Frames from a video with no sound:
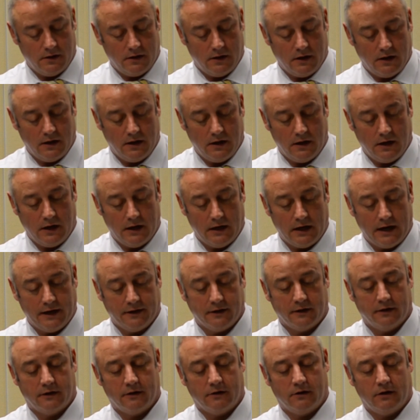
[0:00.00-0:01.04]
in. And
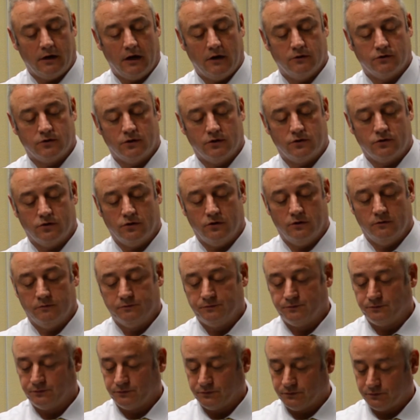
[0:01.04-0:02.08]
then close the drawer.
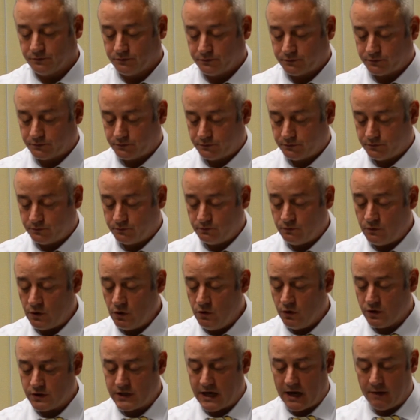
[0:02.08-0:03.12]

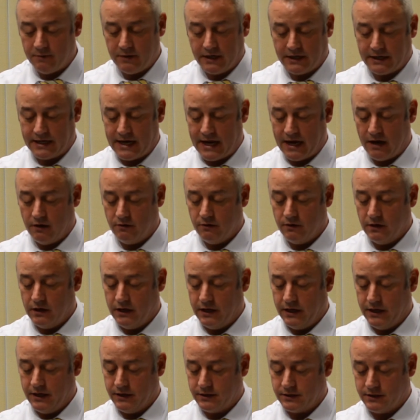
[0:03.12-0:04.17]
What's happening now
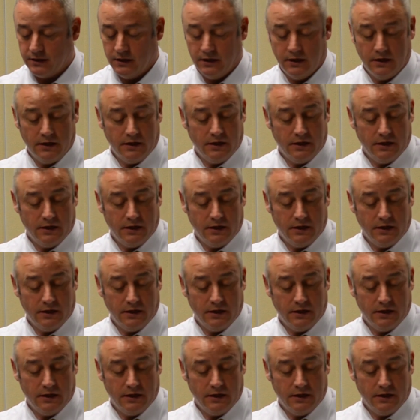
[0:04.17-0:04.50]
is,